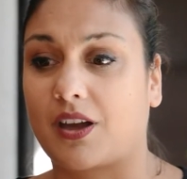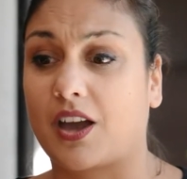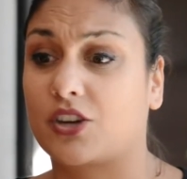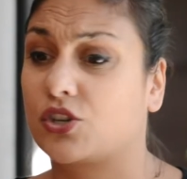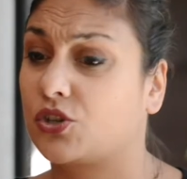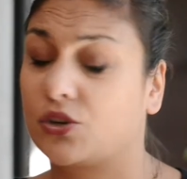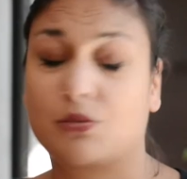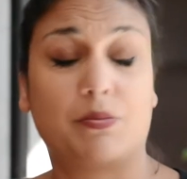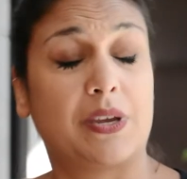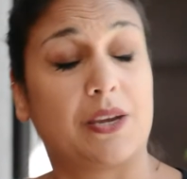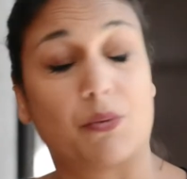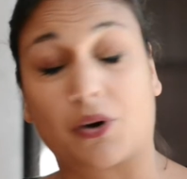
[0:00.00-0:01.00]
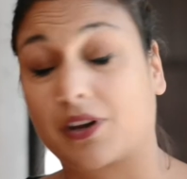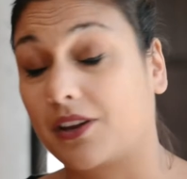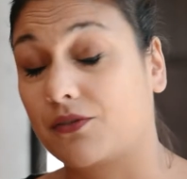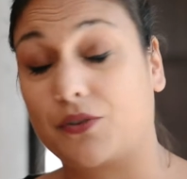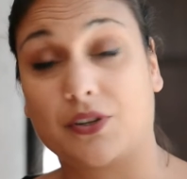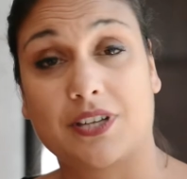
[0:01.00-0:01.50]
I should be
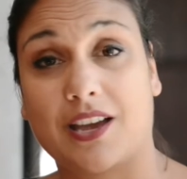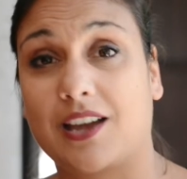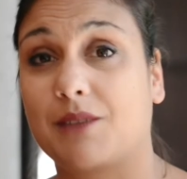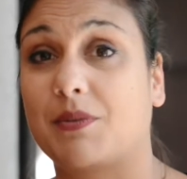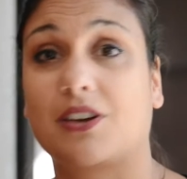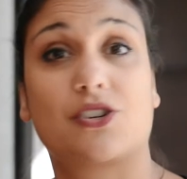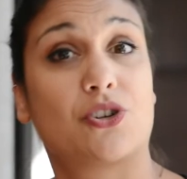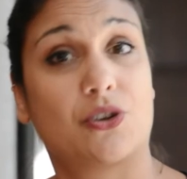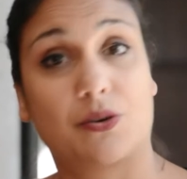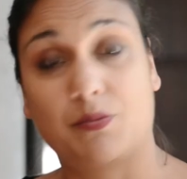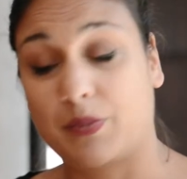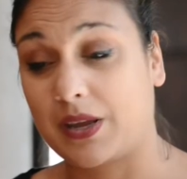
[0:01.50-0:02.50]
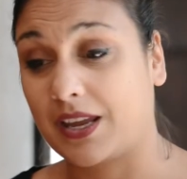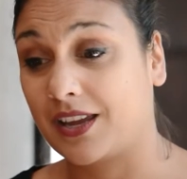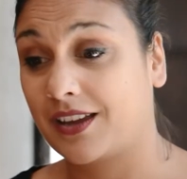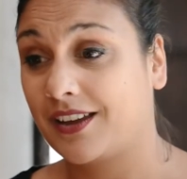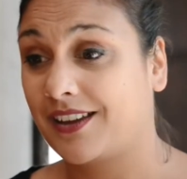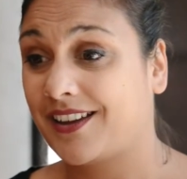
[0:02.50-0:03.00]
working full time. I should
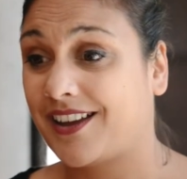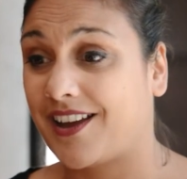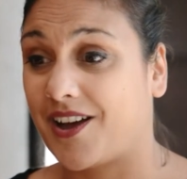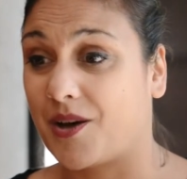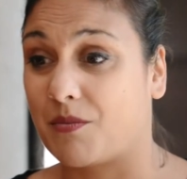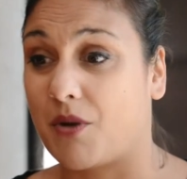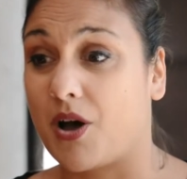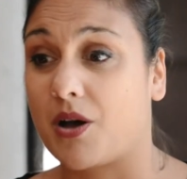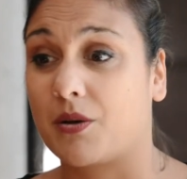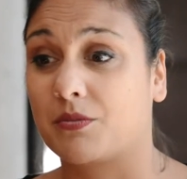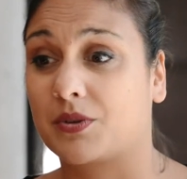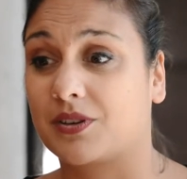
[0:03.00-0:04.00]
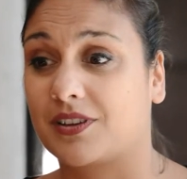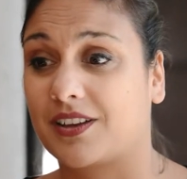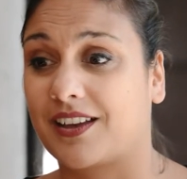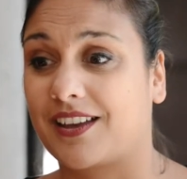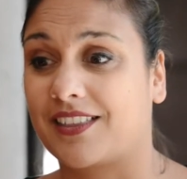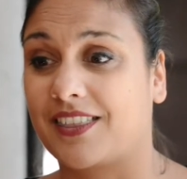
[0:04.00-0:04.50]
be a mom
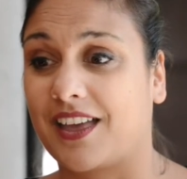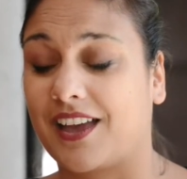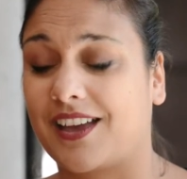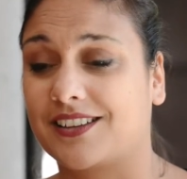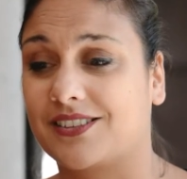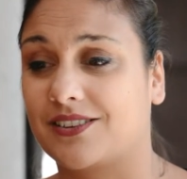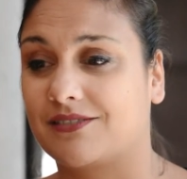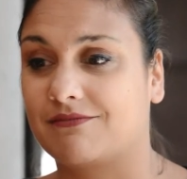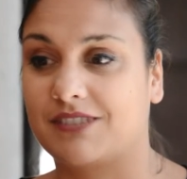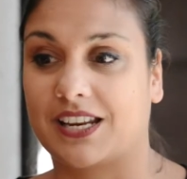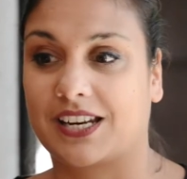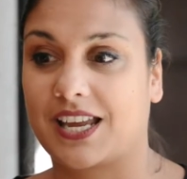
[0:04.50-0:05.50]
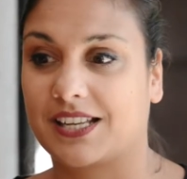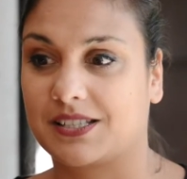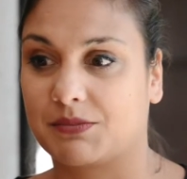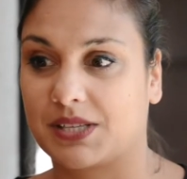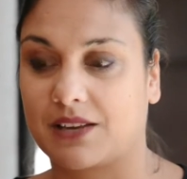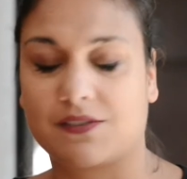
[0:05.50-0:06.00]
that dedicates
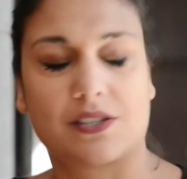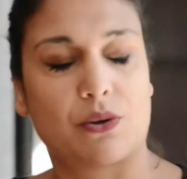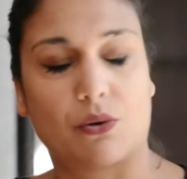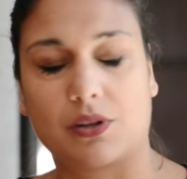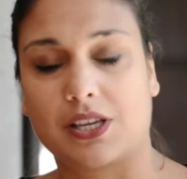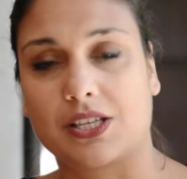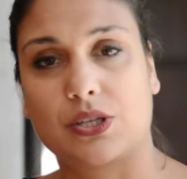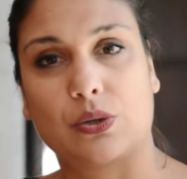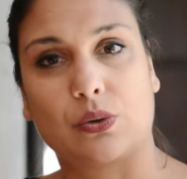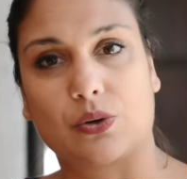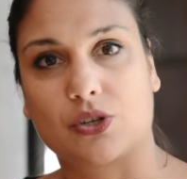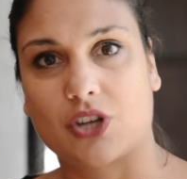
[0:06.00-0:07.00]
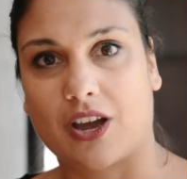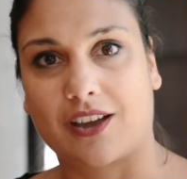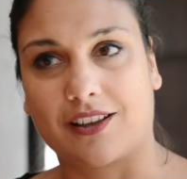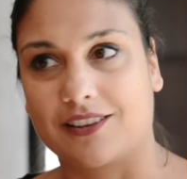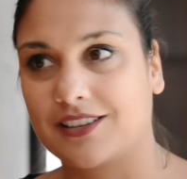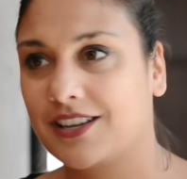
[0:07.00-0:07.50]
himself solely to her
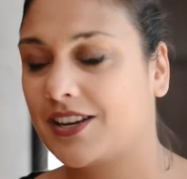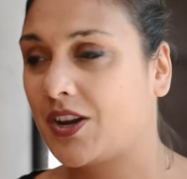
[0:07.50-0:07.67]
child.